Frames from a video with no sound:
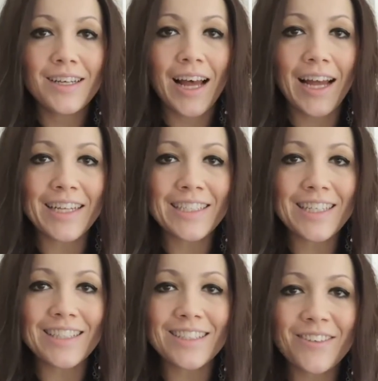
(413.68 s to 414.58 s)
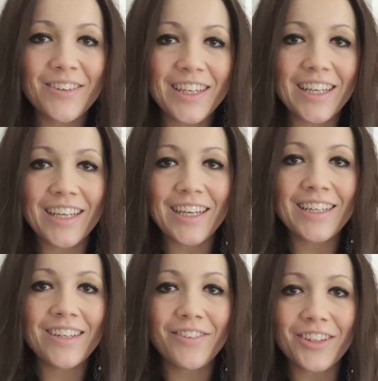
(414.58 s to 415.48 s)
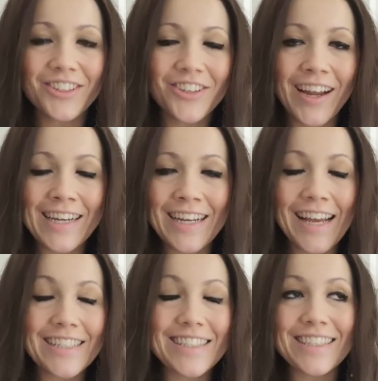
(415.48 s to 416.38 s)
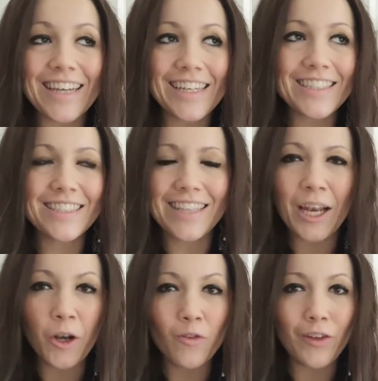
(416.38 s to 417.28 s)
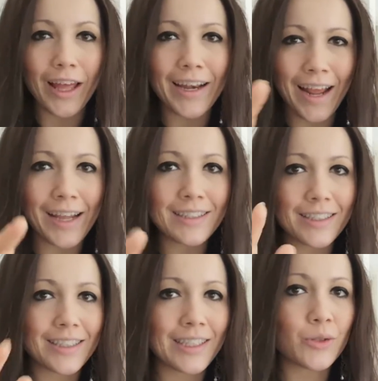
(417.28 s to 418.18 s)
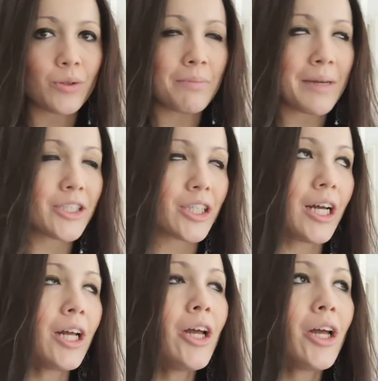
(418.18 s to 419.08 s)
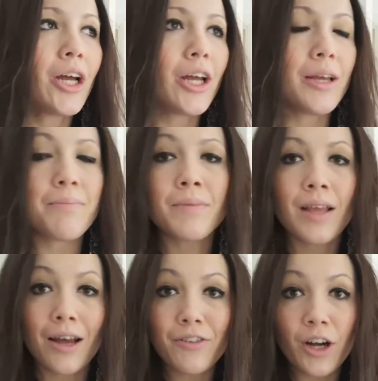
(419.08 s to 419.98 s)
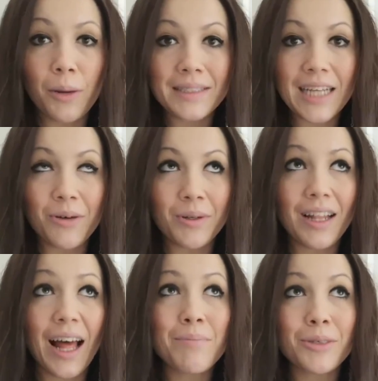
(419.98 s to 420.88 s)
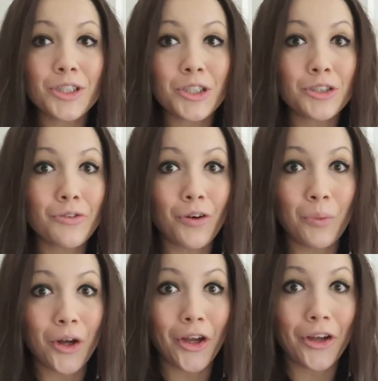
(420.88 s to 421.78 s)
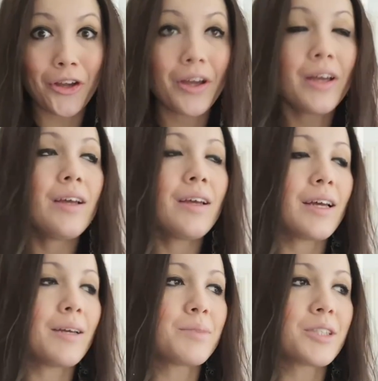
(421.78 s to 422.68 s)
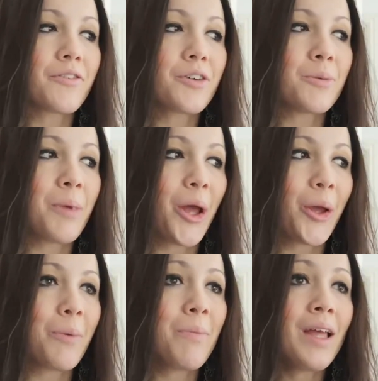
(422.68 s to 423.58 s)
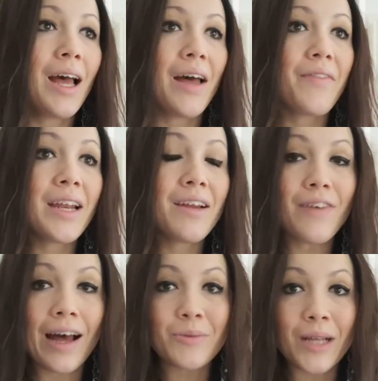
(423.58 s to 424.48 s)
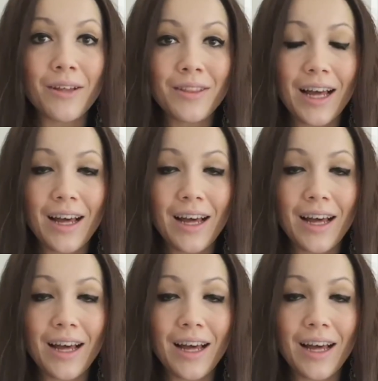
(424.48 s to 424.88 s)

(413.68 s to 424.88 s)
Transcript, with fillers: high intensity interval training exercises. I love it and hate it in equal measure. Um, I forgot my towel and my shoes for work. Um, so I've come home. And then I found out